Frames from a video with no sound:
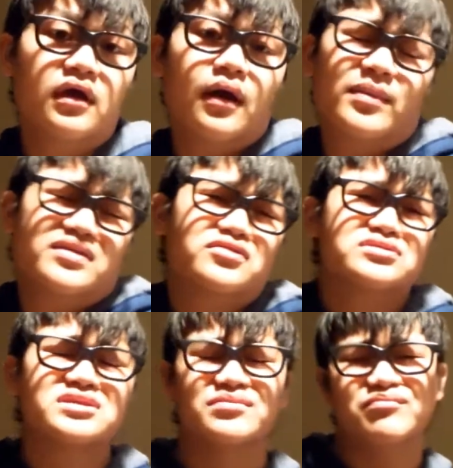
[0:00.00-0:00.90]
I mean,
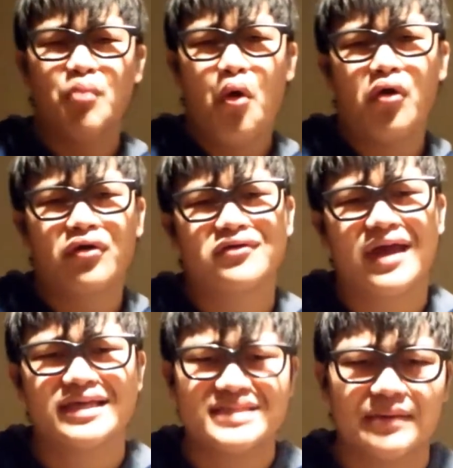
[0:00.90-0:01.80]
there's some more
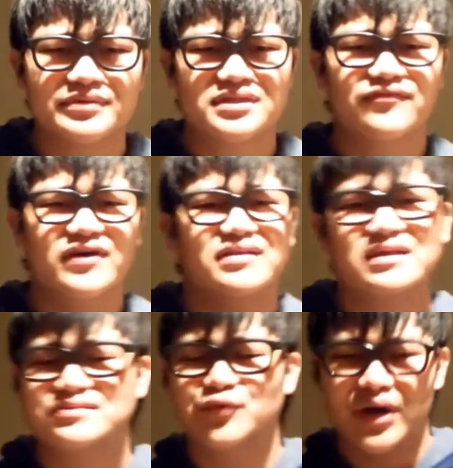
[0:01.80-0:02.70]
examples of it.
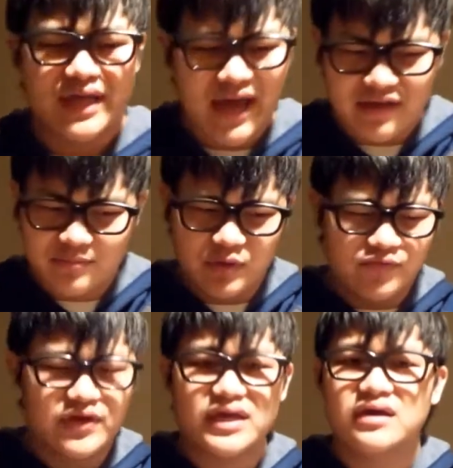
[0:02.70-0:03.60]
This one guy in the
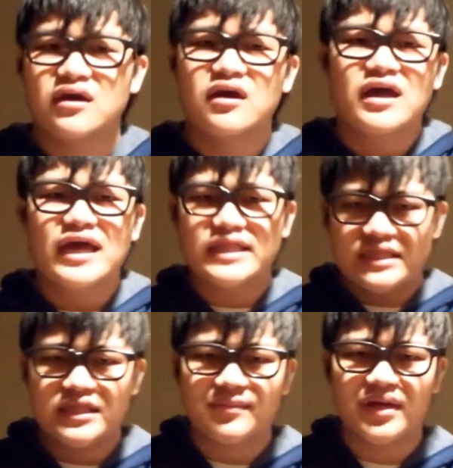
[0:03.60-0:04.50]
movie
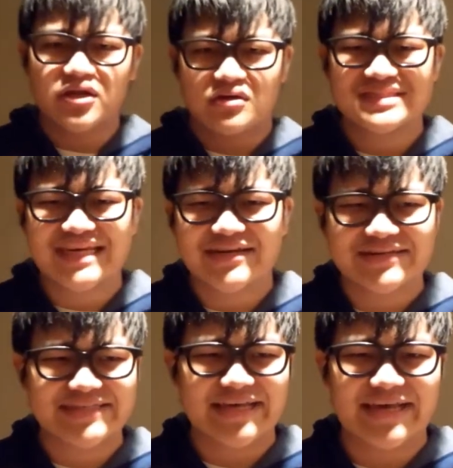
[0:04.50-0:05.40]
in the medical center
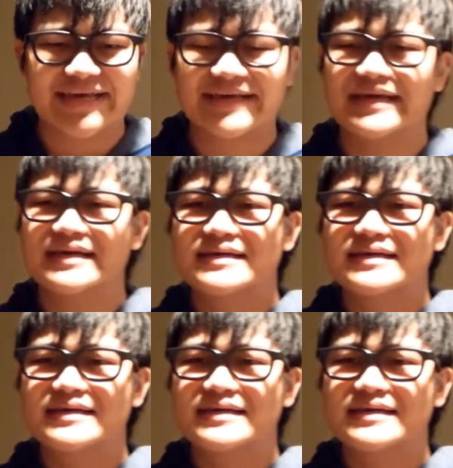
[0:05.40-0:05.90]
saying,